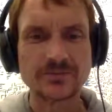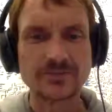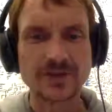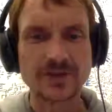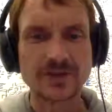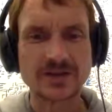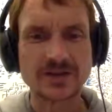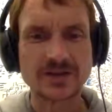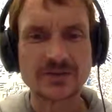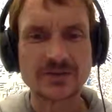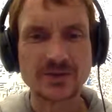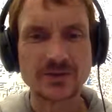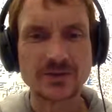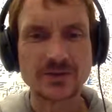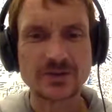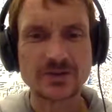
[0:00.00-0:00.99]
That's my
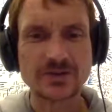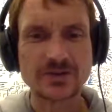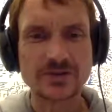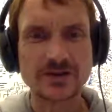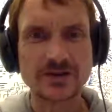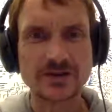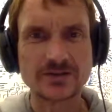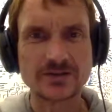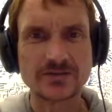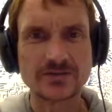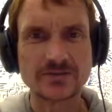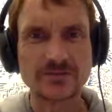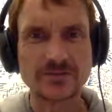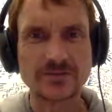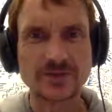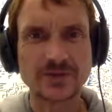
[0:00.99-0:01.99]
website.
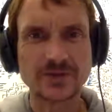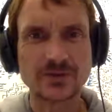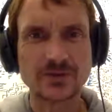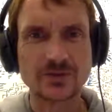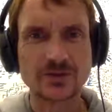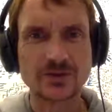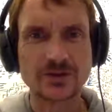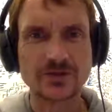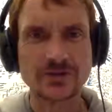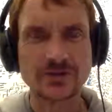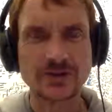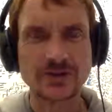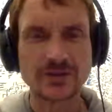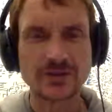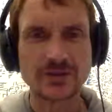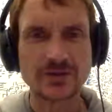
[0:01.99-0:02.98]
Or you can find me
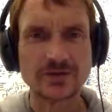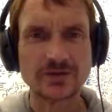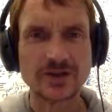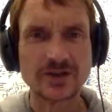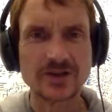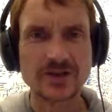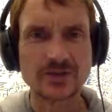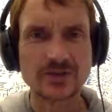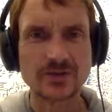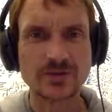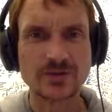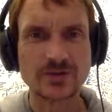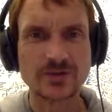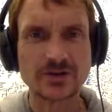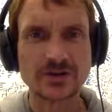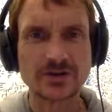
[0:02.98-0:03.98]
on Facebook
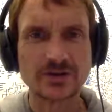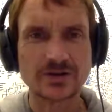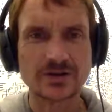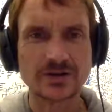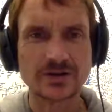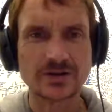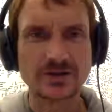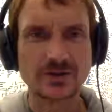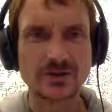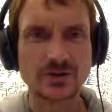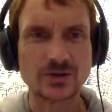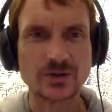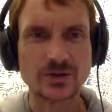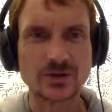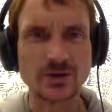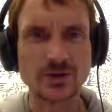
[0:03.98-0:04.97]
at Norman
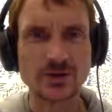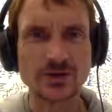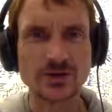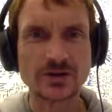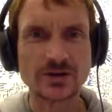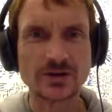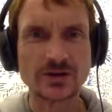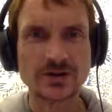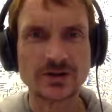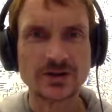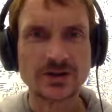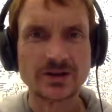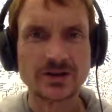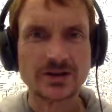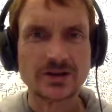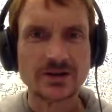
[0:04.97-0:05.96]
Ohler,
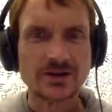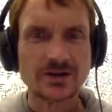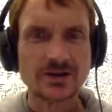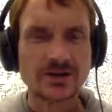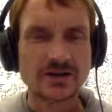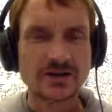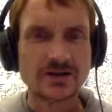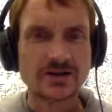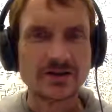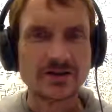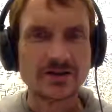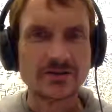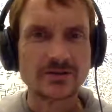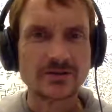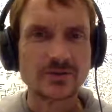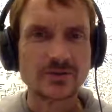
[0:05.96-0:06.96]
or
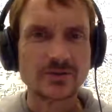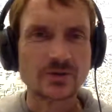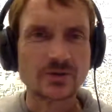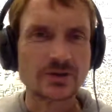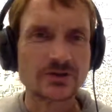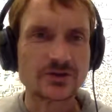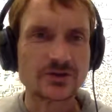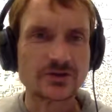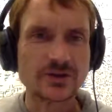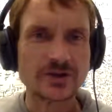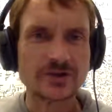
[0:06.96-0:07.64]
on Twitter.